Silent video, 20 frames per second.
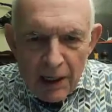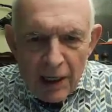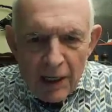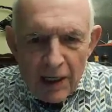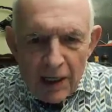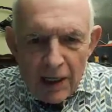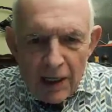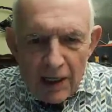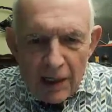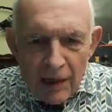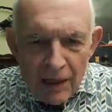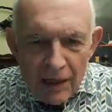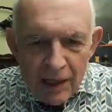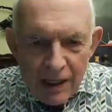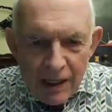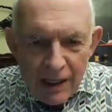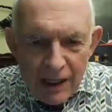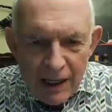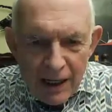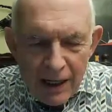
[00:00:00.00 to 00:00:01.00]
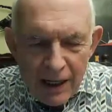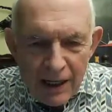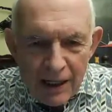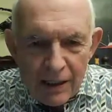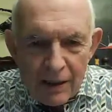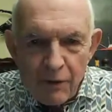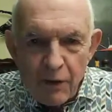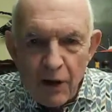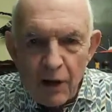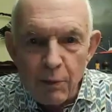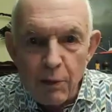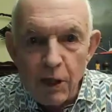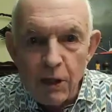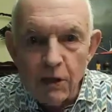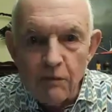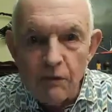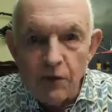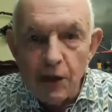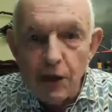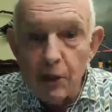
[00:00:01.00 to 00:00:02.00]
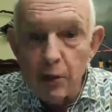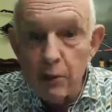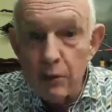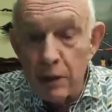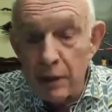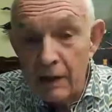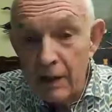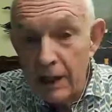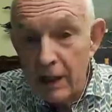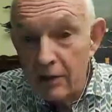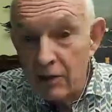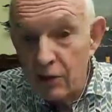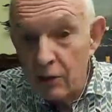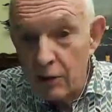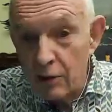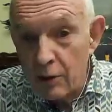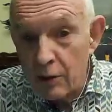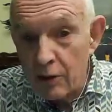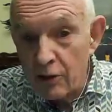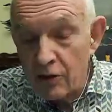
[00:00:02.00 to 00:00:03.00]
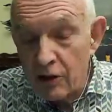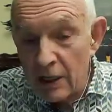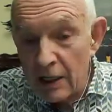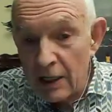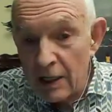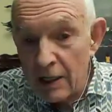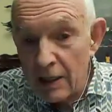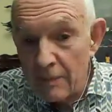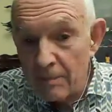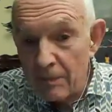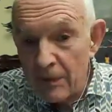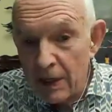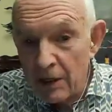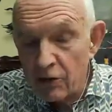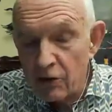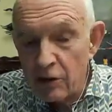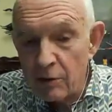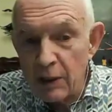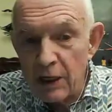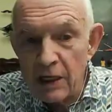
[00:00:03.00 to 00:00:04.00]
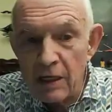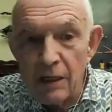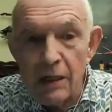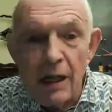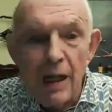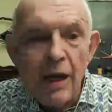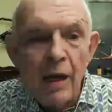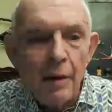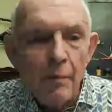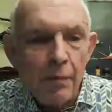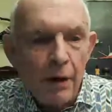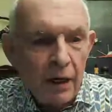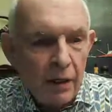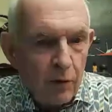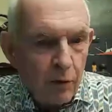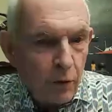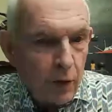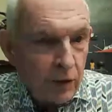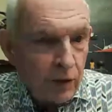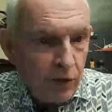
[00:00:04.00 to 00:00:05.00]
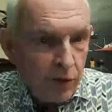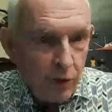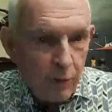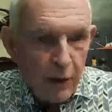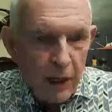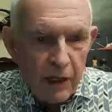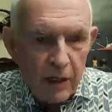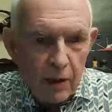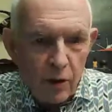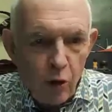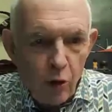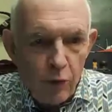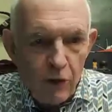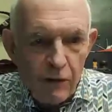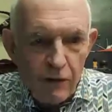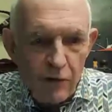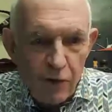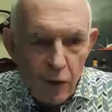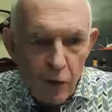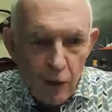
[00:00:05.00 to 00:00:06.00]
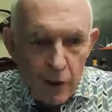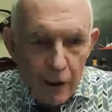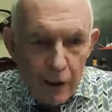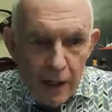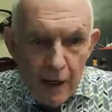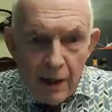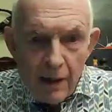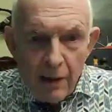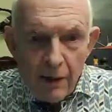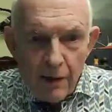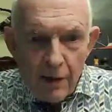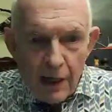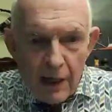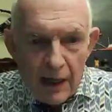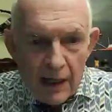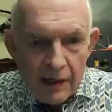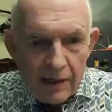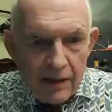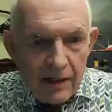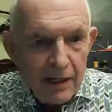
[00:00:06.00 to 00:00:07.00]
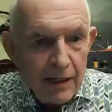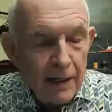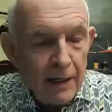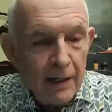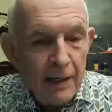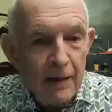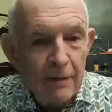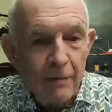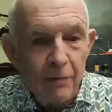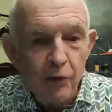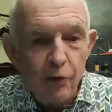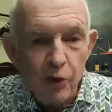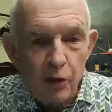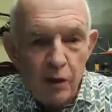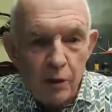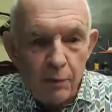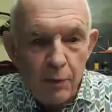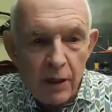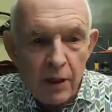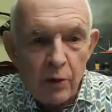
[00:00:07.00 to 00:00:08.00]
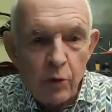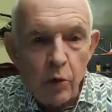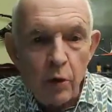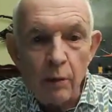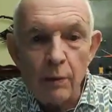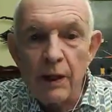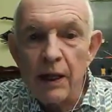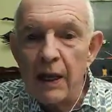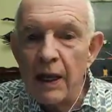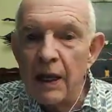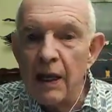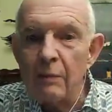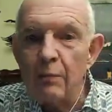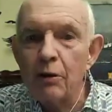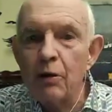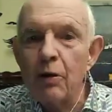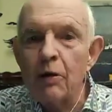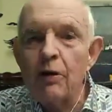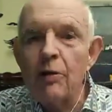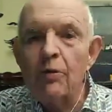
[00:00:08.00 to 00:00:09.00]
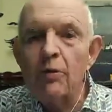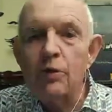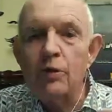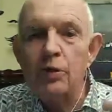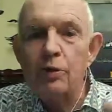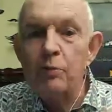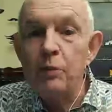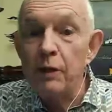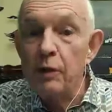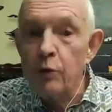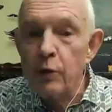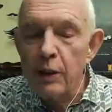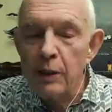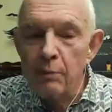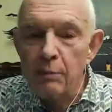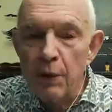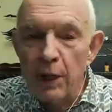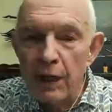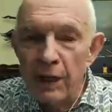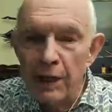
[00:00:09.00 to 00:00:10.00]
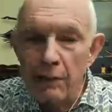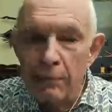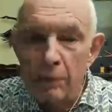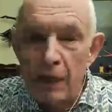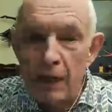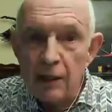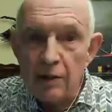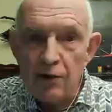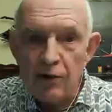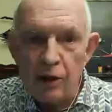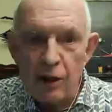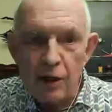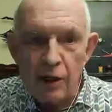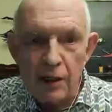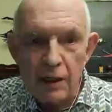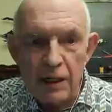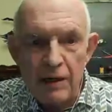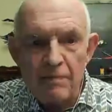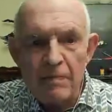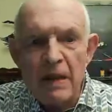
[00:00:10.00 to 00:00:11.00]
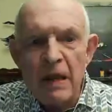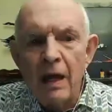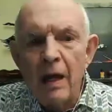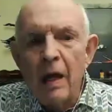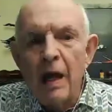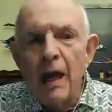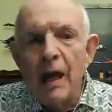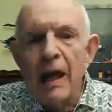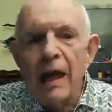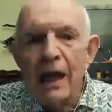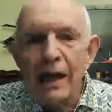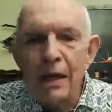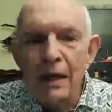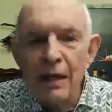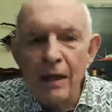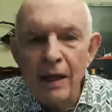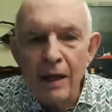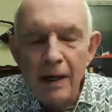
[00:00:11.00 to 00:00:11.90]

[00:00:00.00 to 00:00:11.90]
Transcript: in the fair market value. Now that's of course estimated, but what's the market hoping for? That Zuckerberg will be able to, between buying back stock and